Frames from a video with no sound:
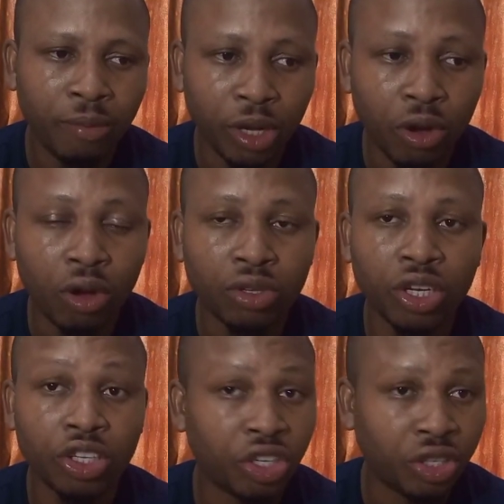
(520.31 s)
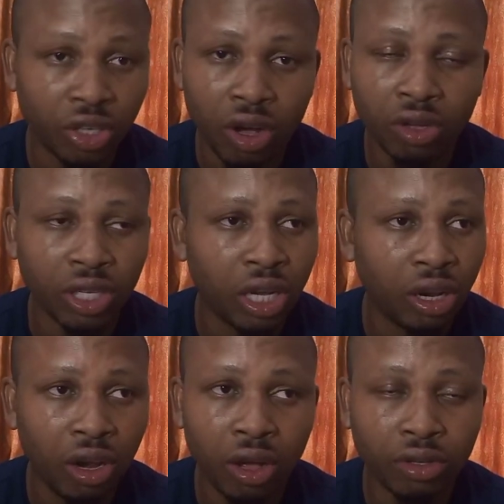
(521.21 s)
because she's got a
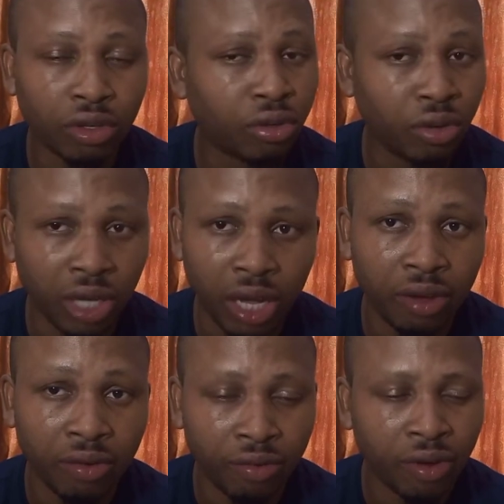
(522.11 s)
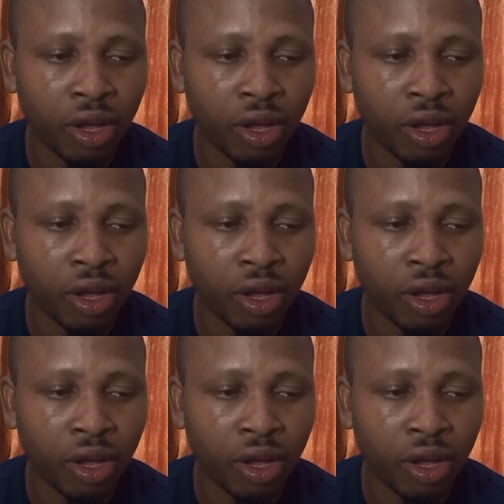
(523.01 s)
lot to give